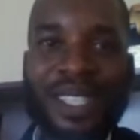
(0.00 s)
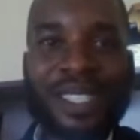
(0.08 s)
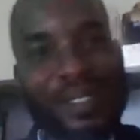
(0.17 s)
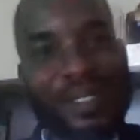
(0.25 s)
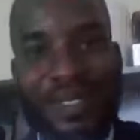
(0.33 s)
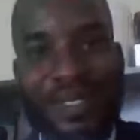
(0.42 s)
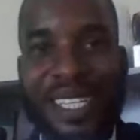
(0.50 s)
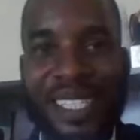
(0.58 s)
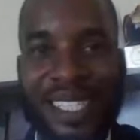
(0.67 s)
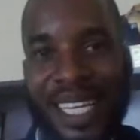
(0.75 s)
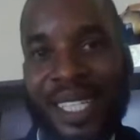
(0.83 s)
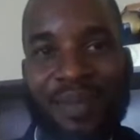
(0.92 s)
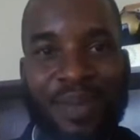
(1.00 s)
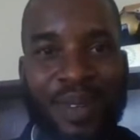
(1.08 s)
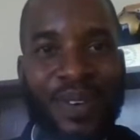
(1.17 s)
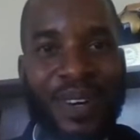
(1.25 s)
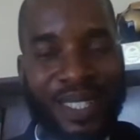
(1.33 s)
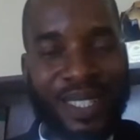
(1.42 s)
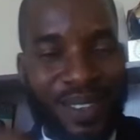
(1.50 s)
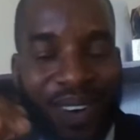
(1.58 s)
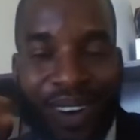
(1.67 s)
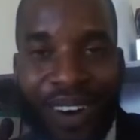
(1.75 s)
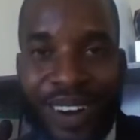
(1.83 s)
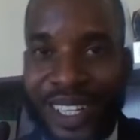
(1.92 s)
or two friends that you may want to
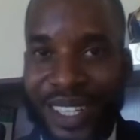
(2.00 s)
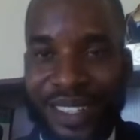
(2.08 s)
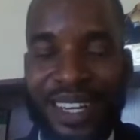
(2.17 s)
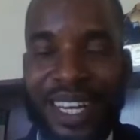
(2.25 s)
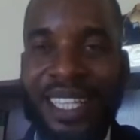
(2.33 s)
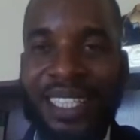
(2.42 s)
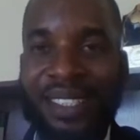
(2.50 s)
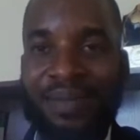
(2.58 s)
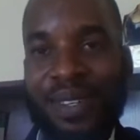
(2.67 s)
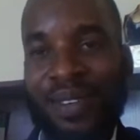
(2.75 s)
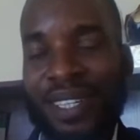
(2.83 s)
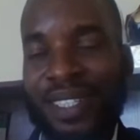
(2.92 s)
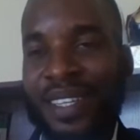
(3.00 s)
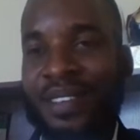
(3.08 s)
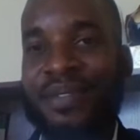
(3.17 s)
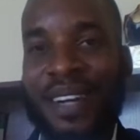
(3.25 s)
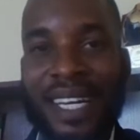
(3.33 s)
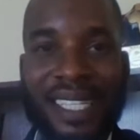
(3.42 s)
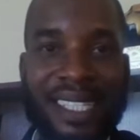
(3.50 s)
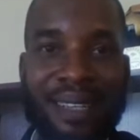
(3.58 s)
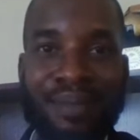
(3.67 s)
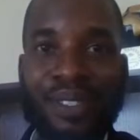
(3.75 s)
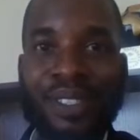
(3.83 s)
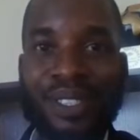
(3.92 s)
call around, you may want to invite
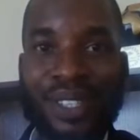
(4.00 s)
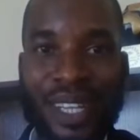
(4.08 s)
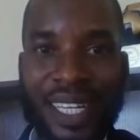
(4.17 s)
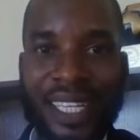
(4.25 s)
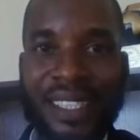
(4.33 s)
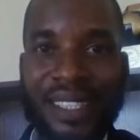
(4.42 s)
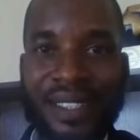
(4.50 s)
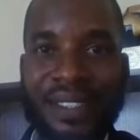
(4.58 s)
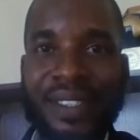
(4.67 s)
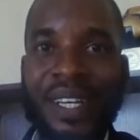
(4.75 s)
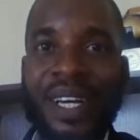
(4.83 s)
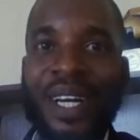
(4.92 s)
them to join you